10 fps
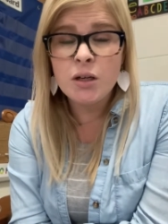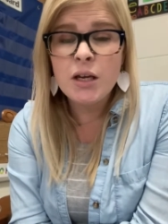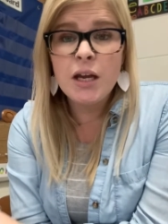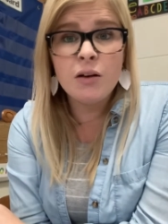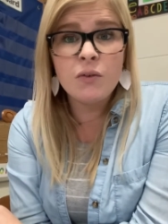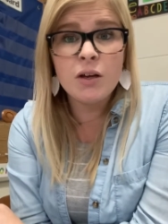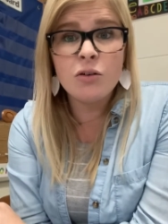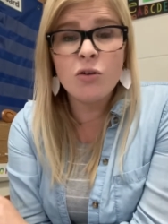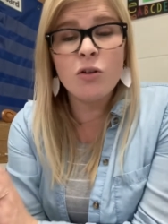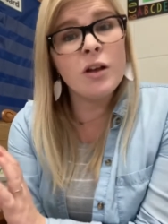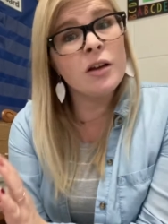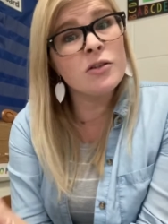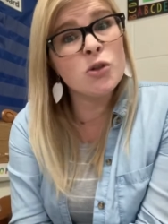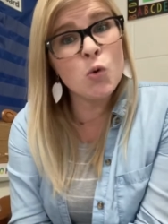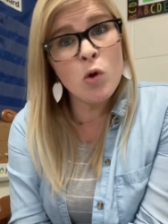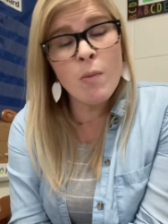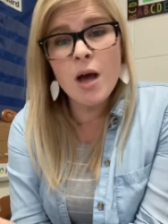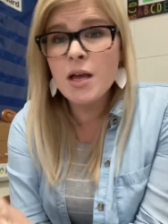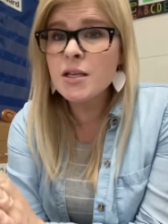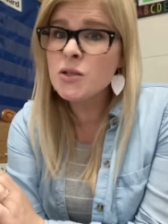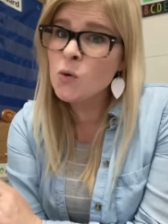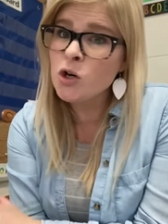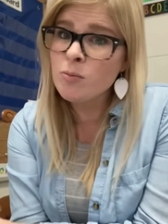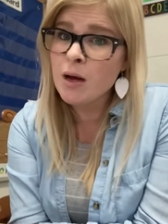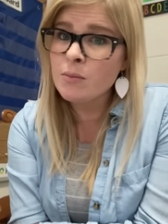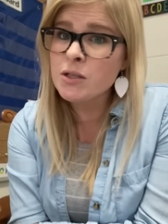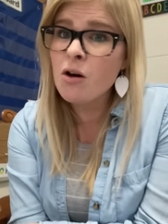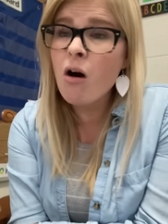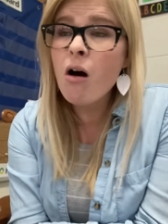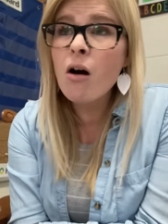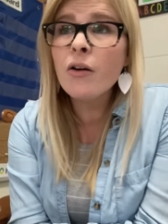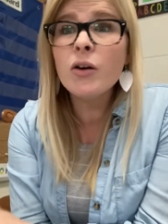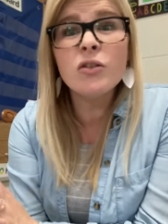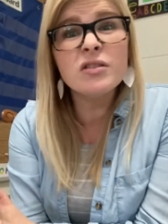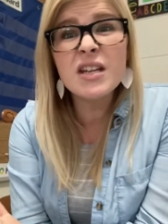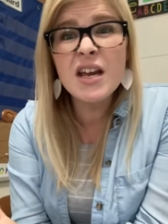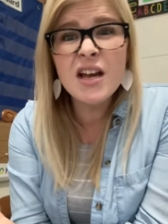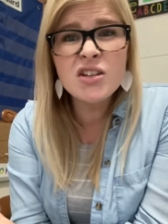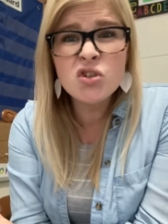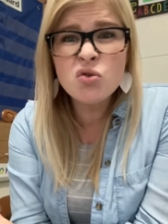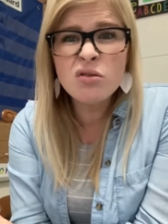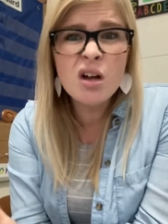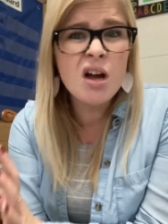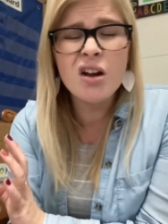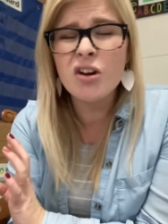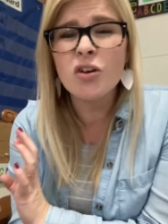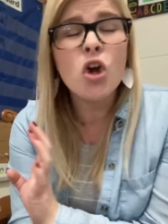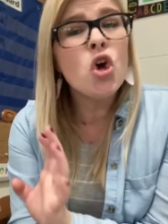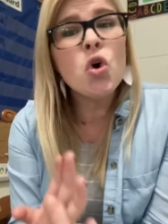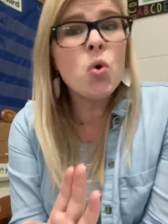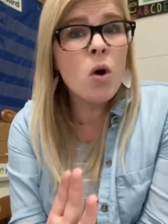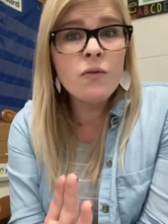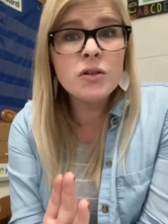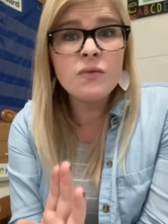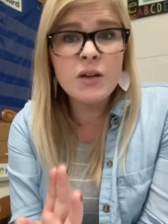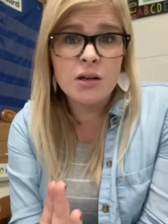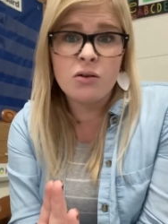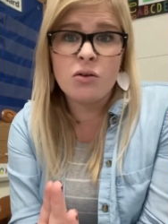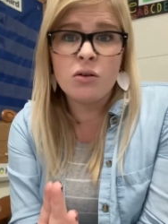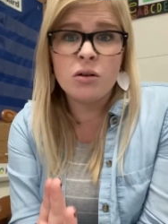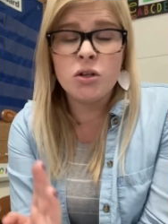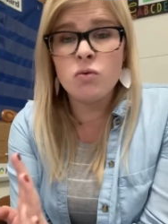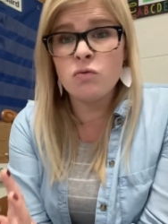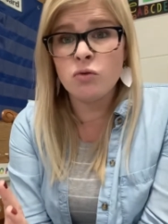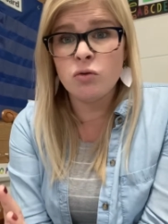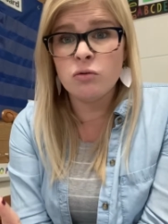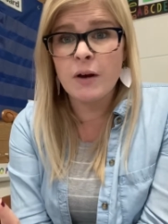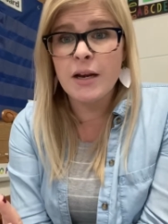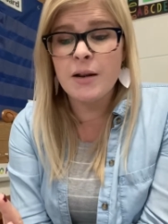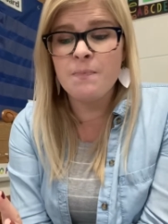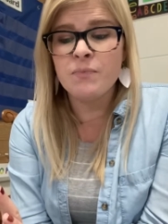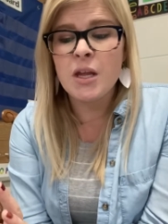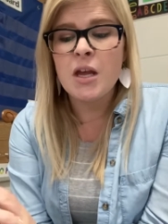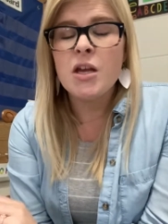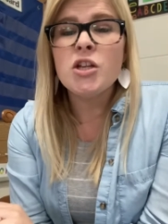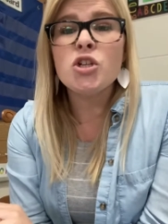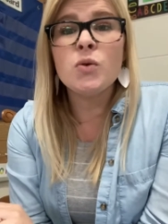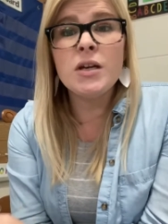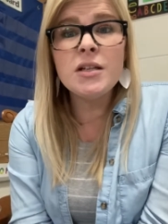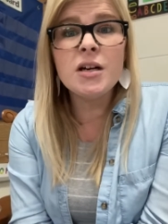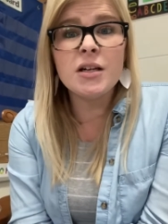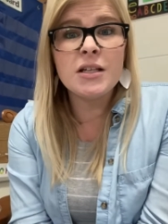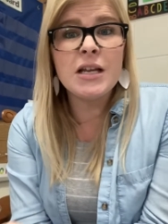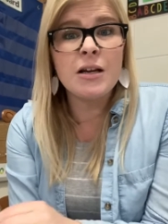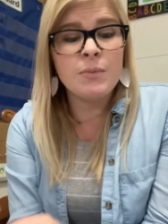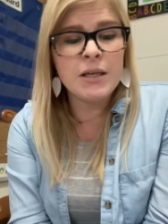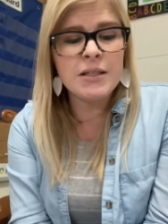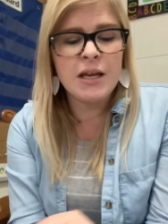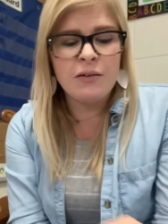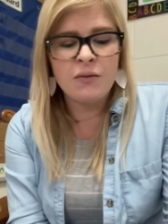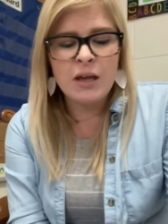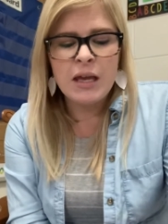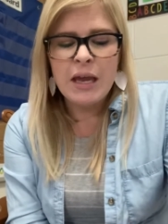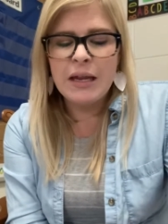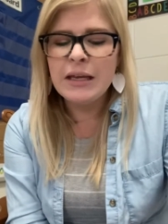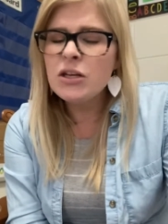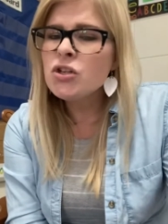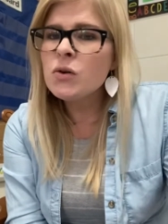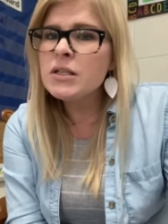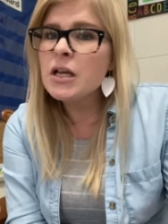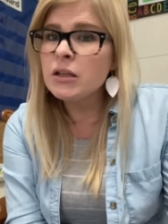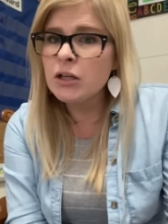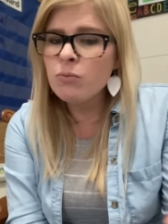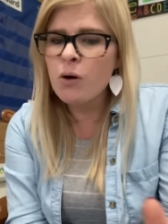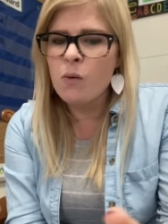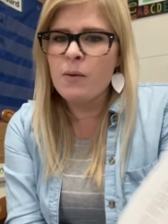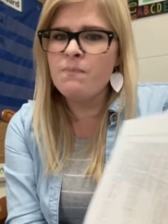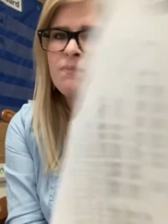in a vehicle, like the school bus or your mom's car or dad's truck or whoever's vehicle you, you ride in. So he taught us how to be safe and he showed us a little poem.